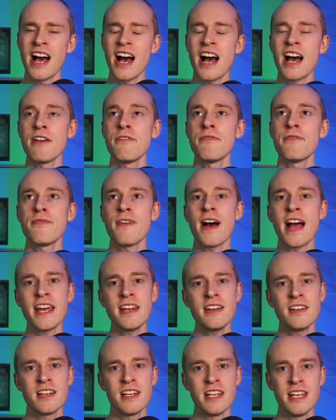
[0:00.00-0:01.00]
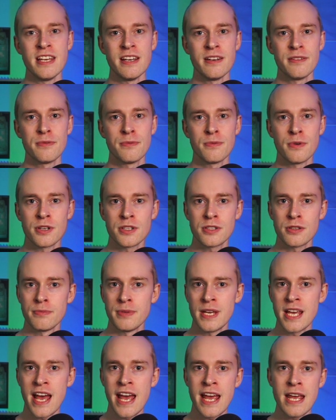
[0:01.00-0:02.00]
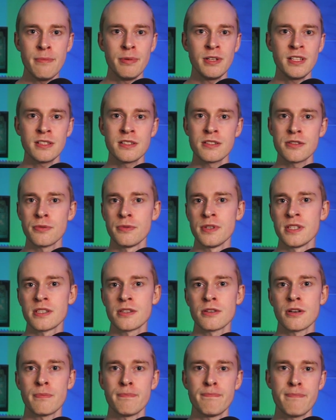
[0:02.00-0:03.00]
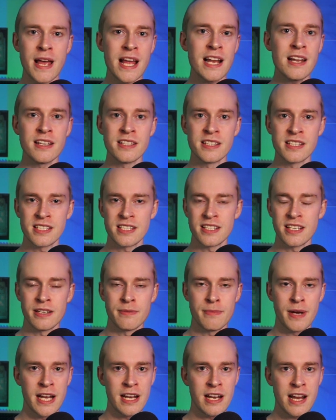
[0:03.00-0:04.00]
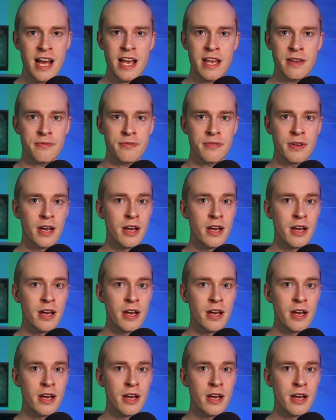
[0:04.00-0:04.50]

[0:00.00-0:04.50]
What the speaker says: I finally want to be able to restore balance in my life.